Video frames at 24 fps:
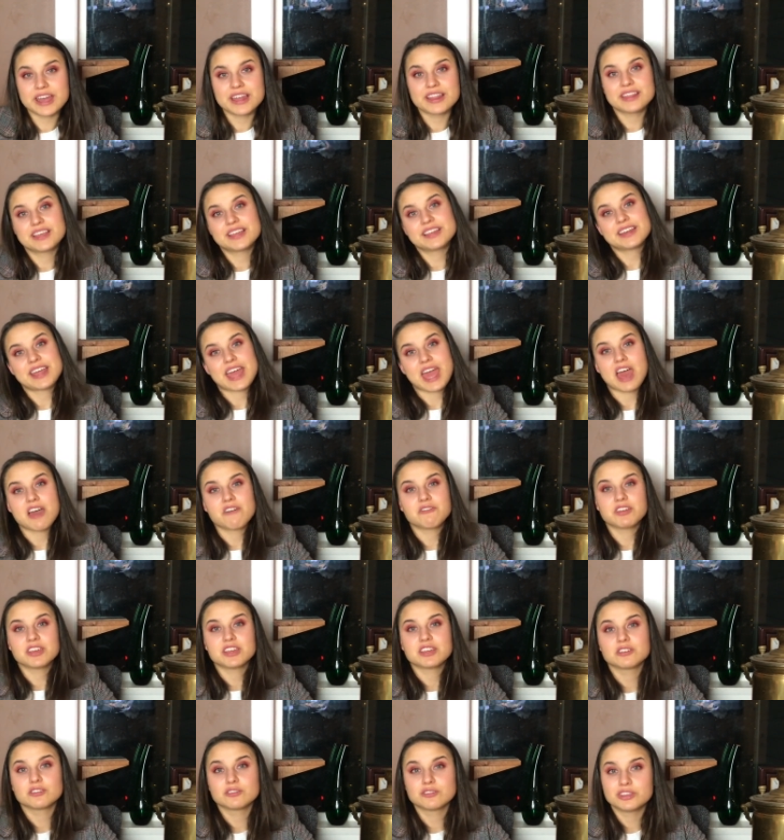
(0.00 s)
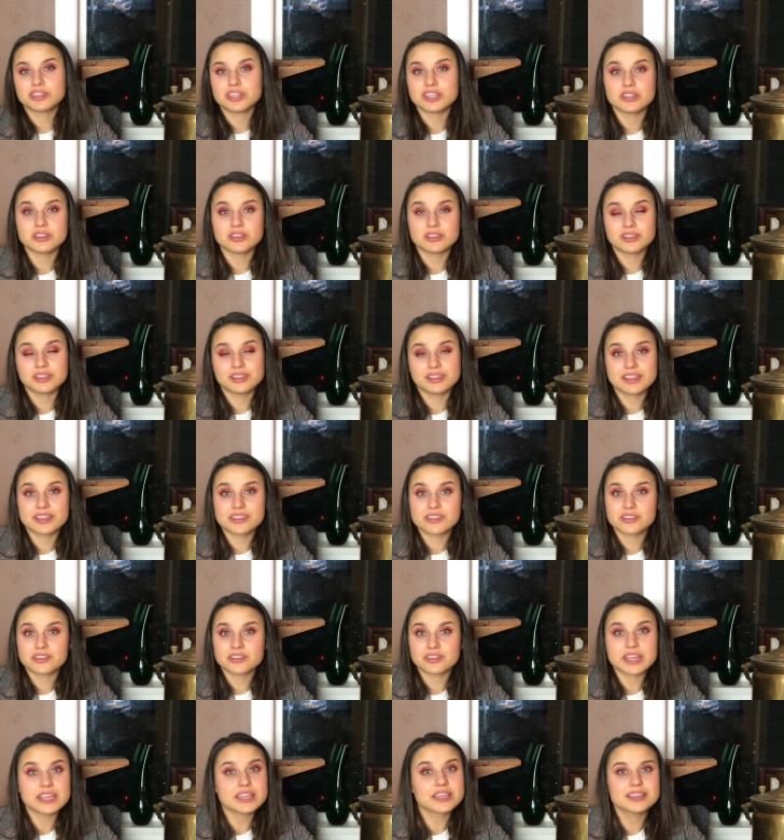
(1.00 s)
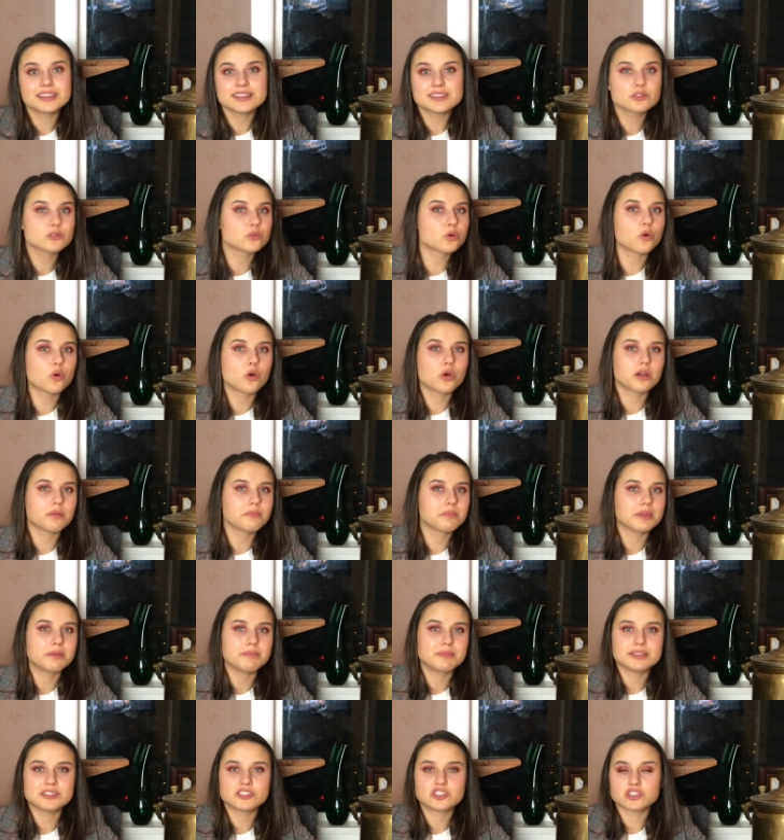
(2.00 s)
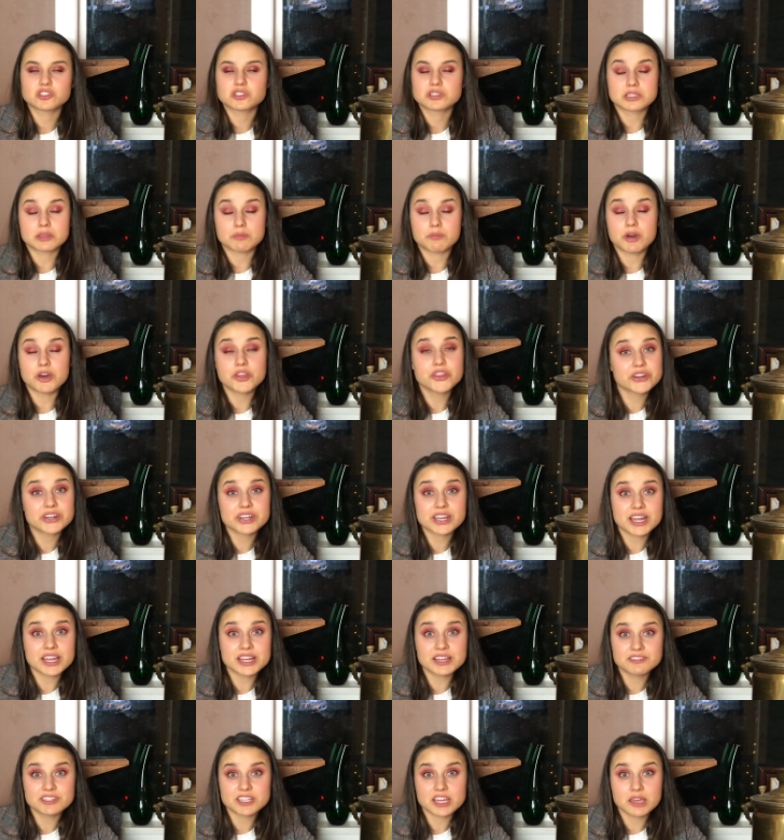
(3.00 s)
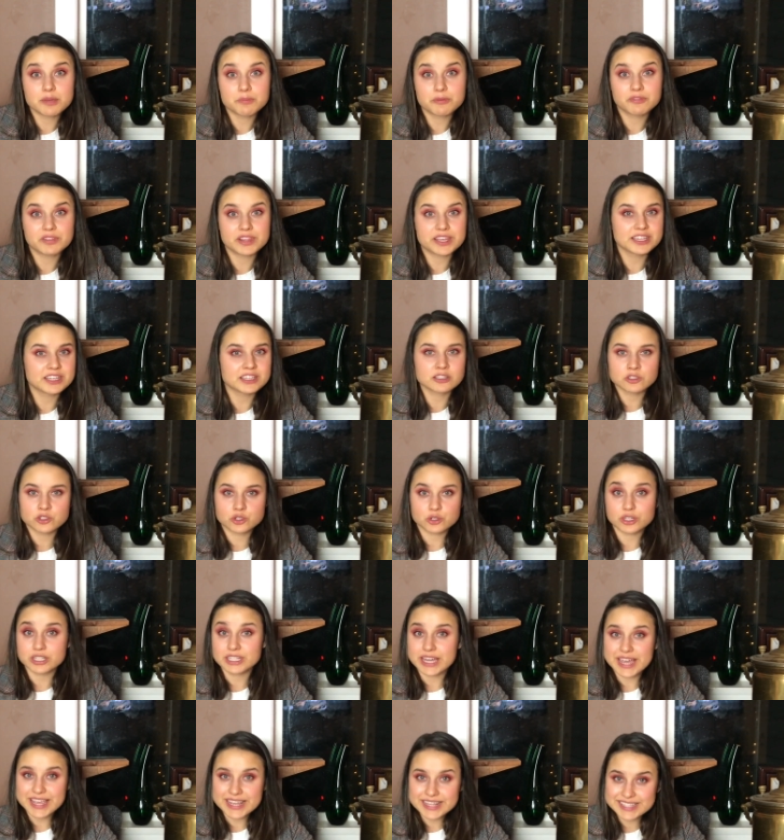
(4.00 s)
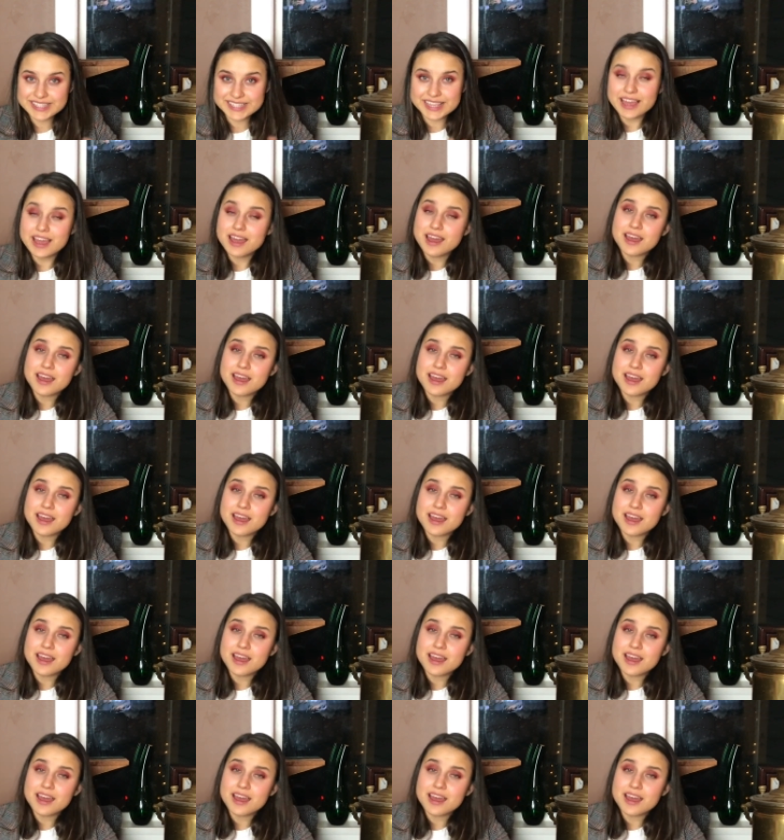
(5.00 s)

and then having the leather leggings or maybe just some other kind of type of leggings or tights.